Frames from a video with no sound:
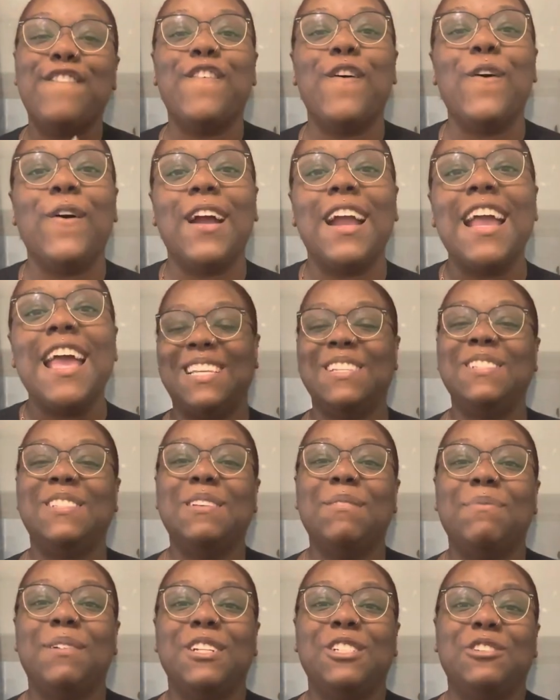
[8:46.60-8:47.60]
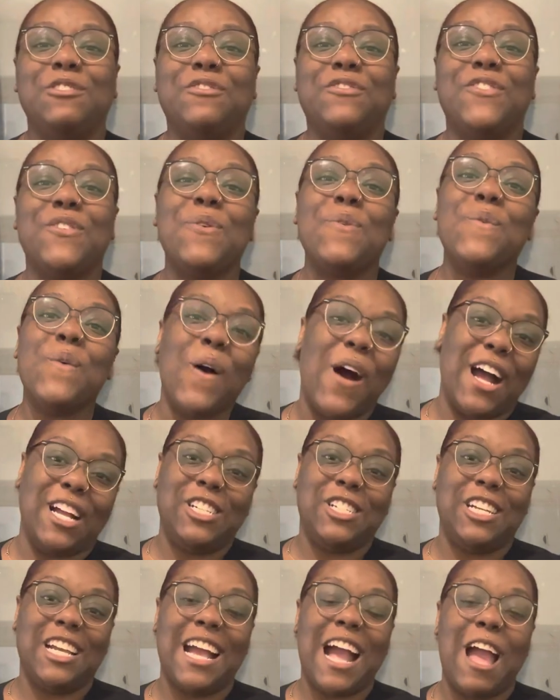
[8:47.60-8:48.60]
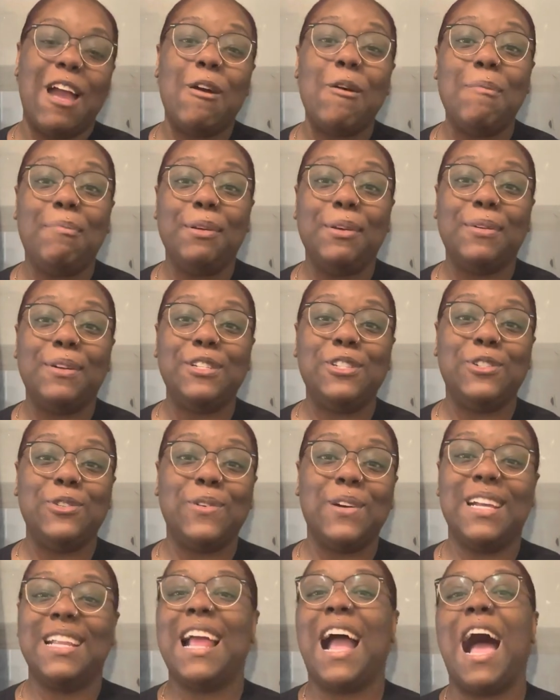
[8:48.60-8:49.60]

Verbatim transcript: for. Thank you so much for watching. I hope you enjoyed.